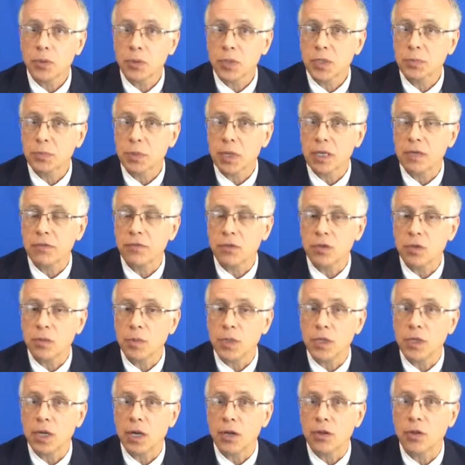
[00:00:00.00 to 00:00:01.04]
Spread of
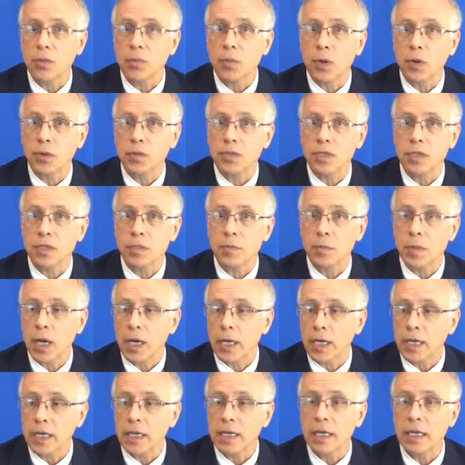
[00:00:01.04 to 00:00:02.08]
tumor to other parts of the
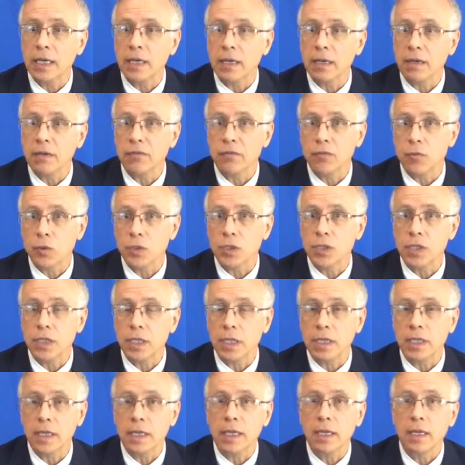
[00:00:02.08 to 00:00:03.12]
body can
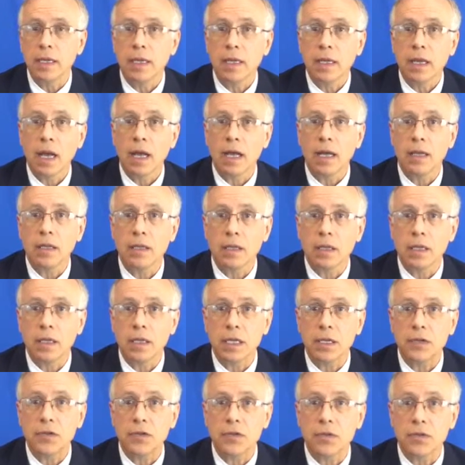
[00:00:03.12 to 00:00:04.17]
unfortunately
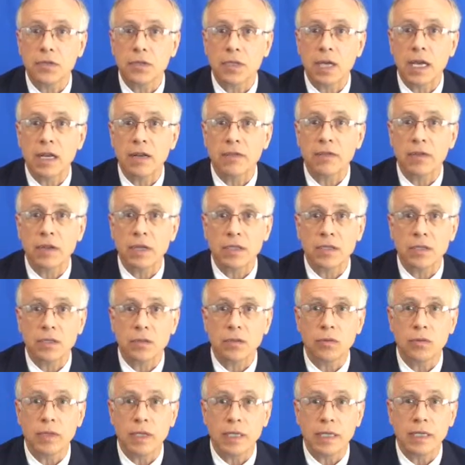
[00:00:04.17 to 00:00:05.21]
lead to side effects
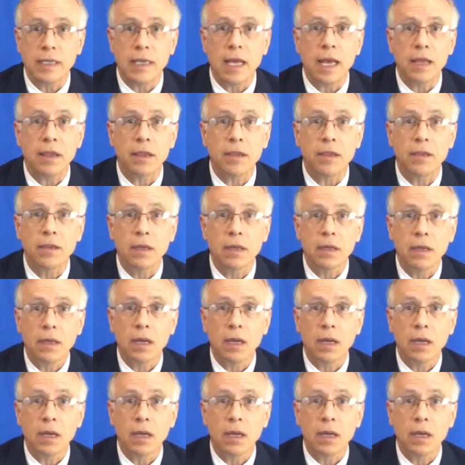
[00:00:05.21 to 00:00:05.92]
including death